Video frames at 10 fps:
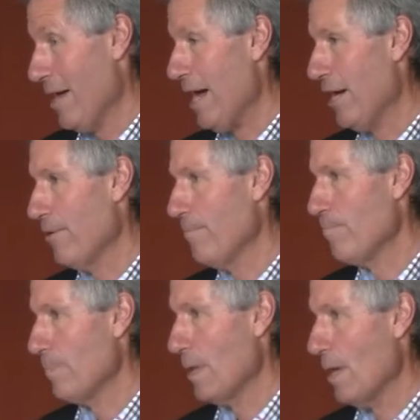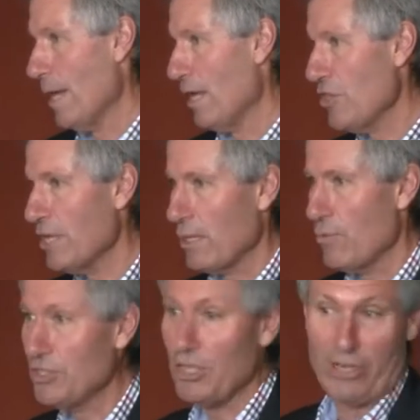And I think
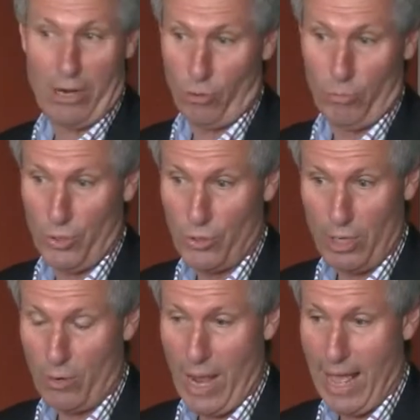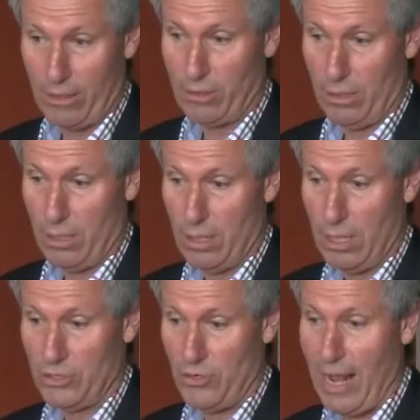there is a general mood around
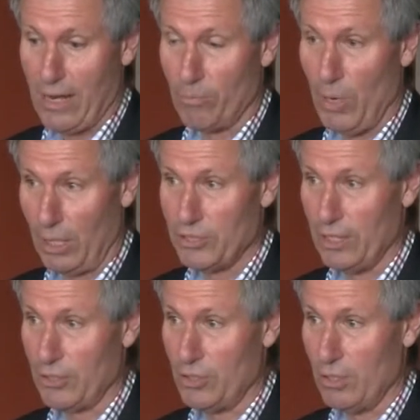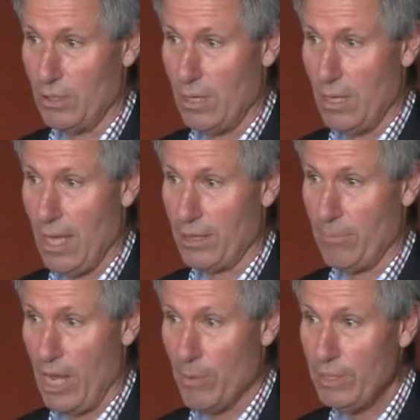Australian politics at
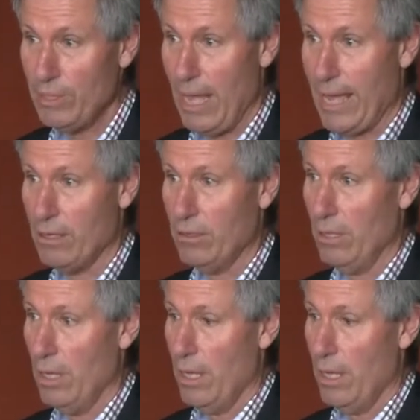the moment, and